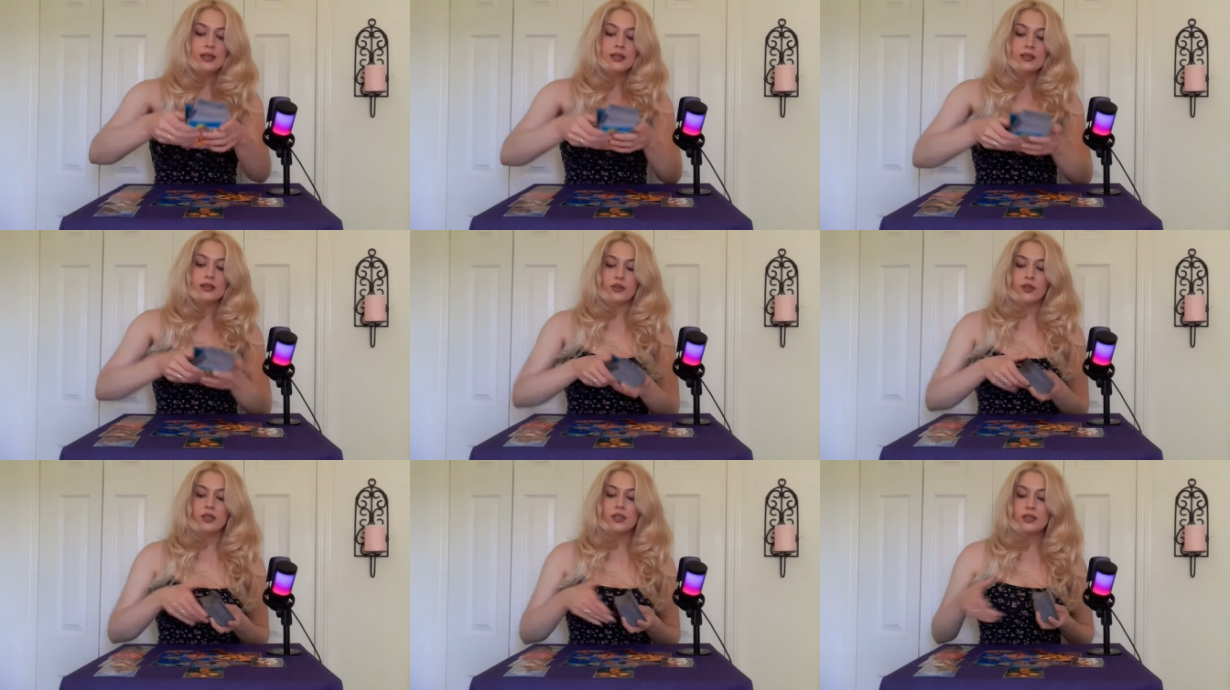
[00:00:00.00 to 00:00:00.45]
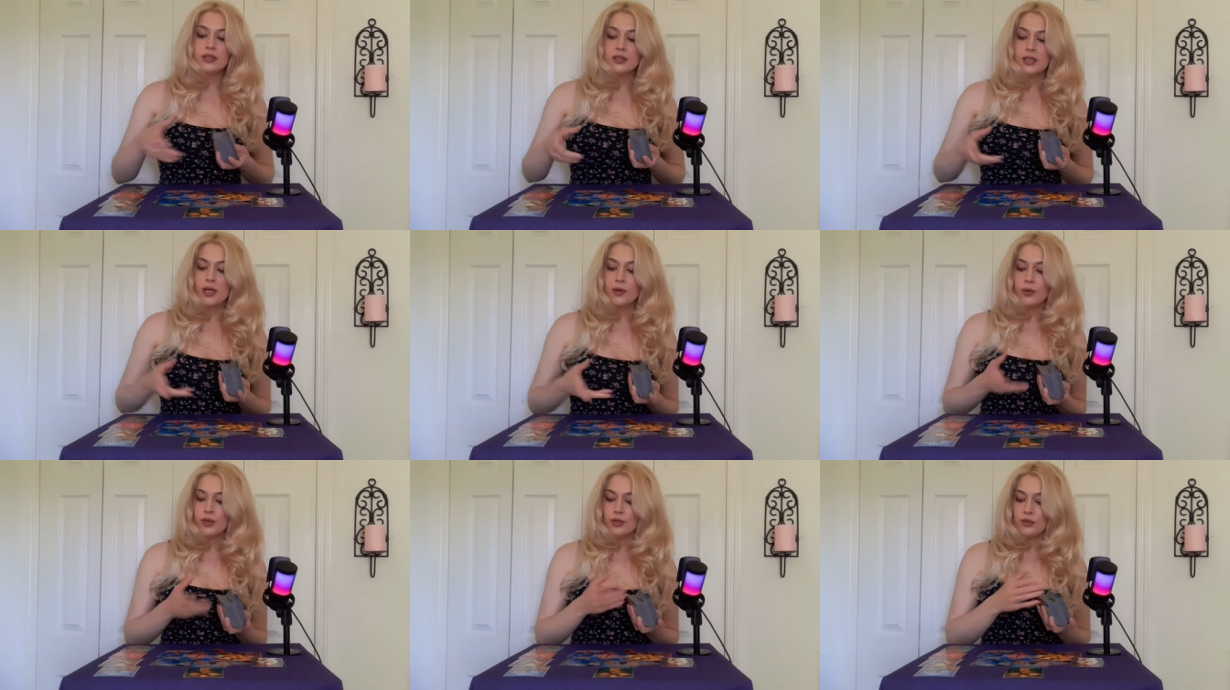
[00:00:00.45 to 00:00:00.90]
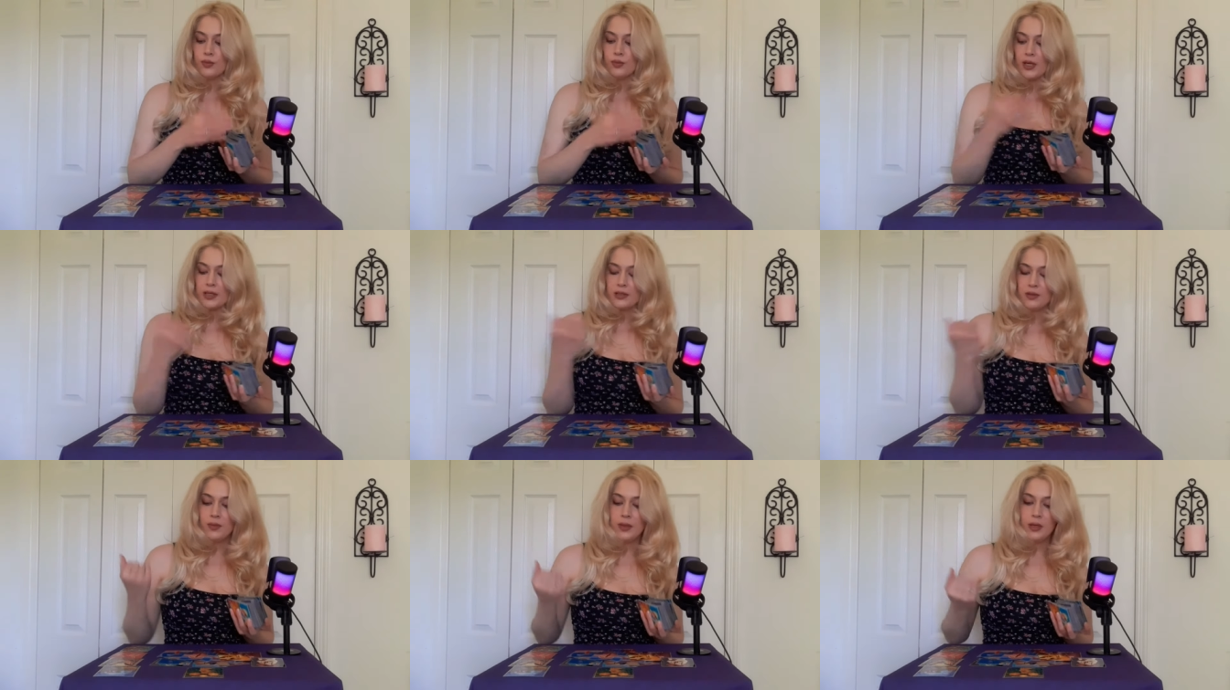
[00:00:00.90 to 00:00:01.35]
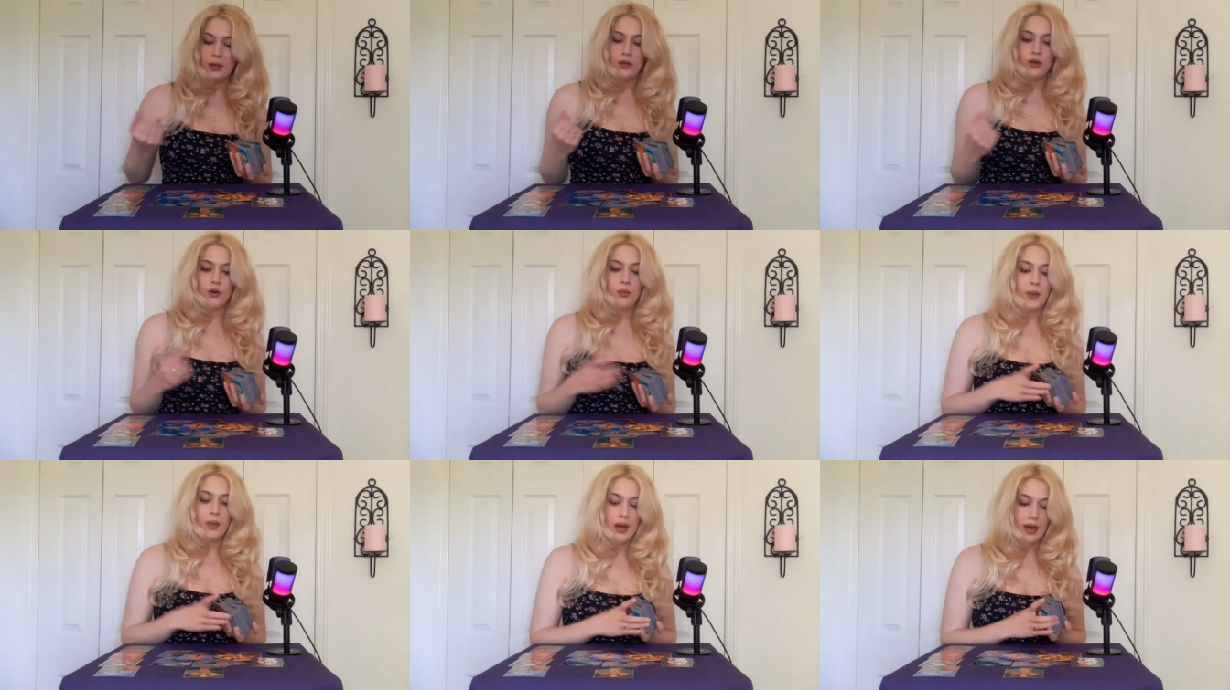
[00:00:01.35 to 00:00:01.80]
So this is someone who's meant to be on
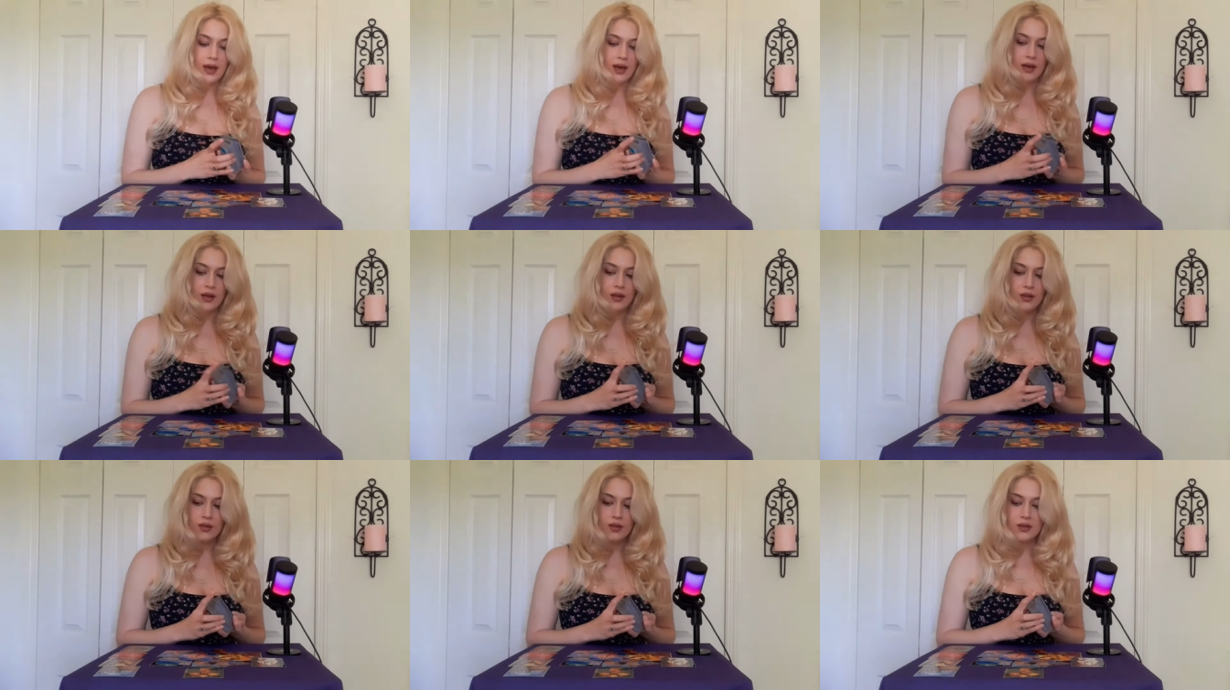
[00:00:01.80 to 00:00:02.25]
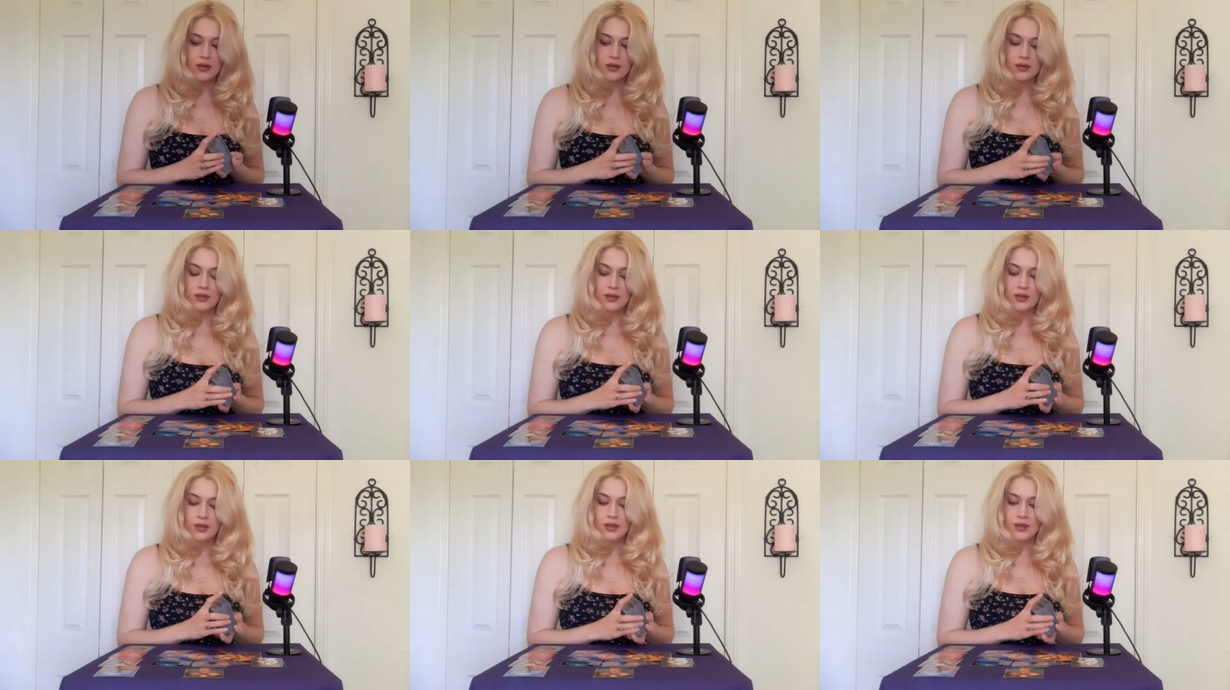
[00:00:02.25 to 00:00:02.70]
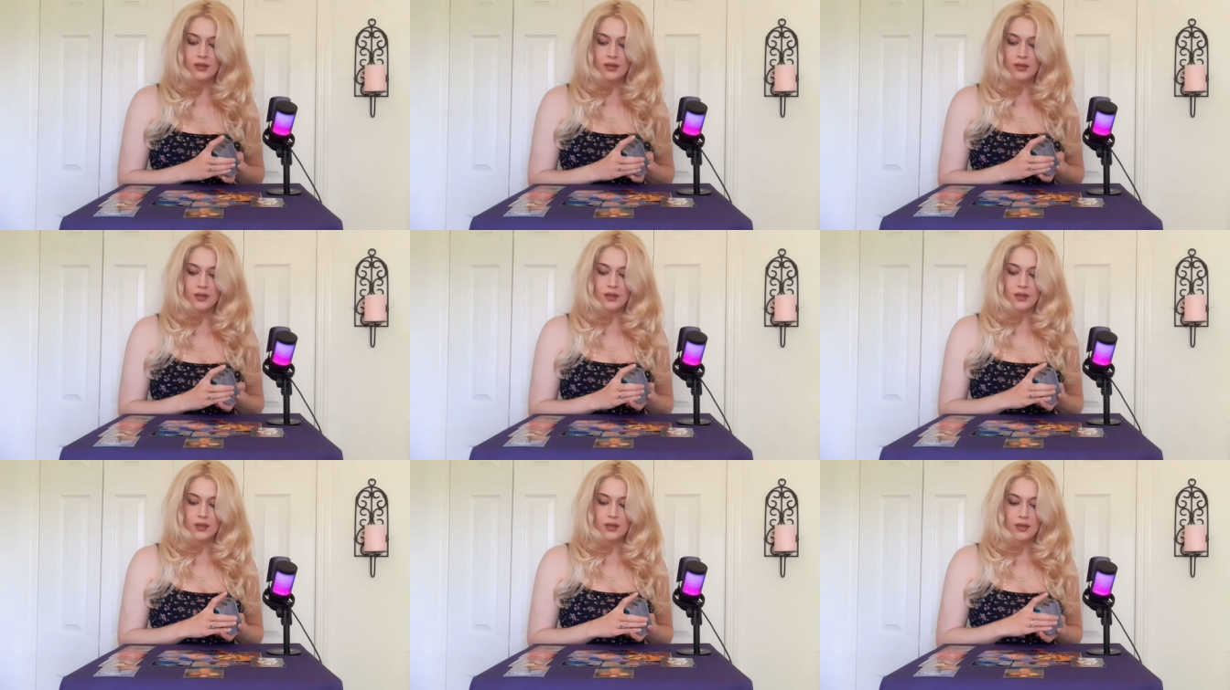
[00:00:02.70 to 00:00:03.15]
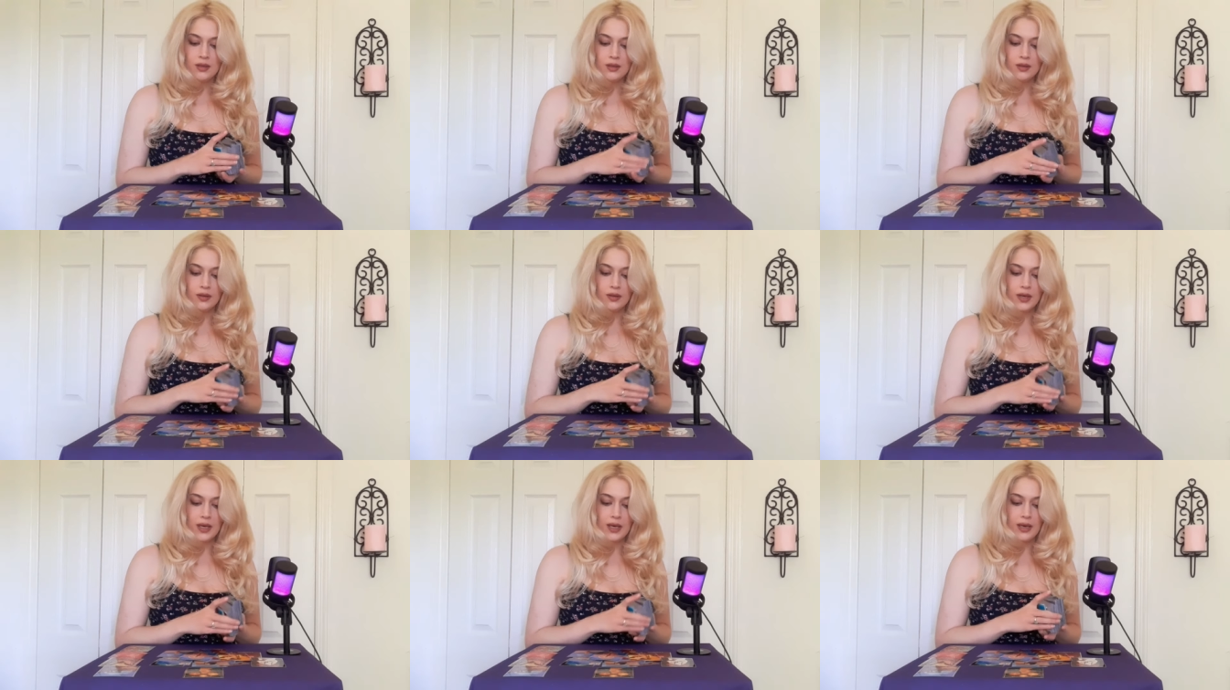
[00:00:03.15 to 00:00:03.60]
your path.
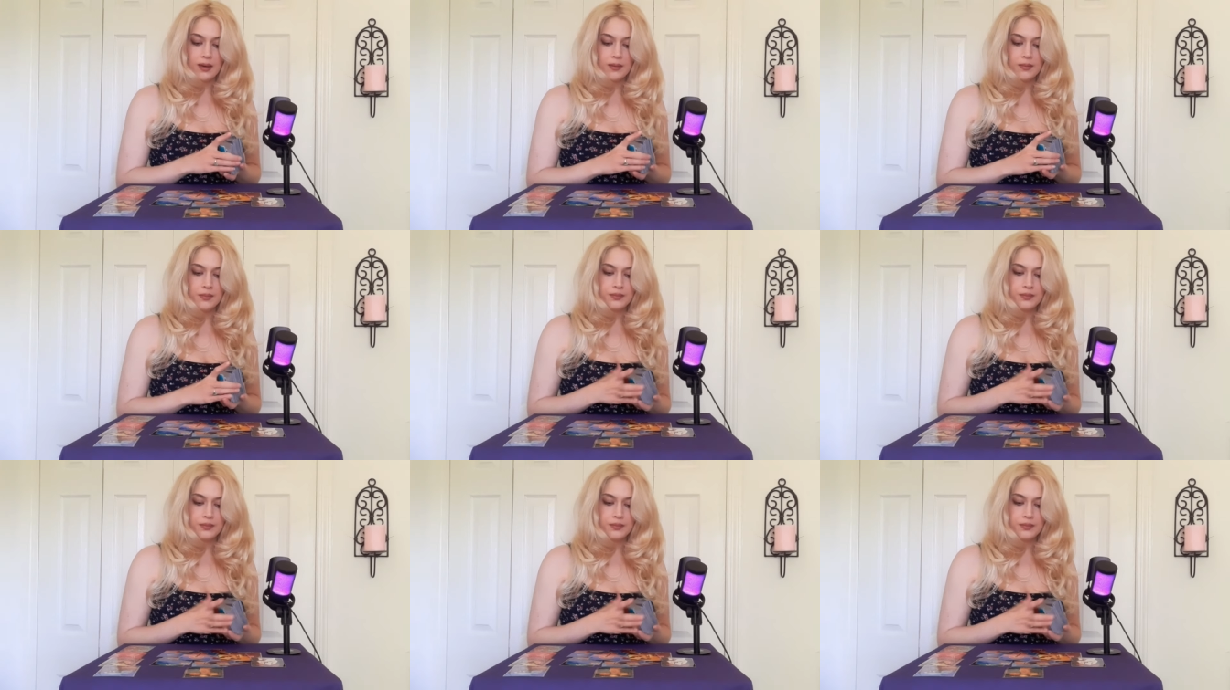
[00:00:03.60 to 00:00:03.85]
Okay.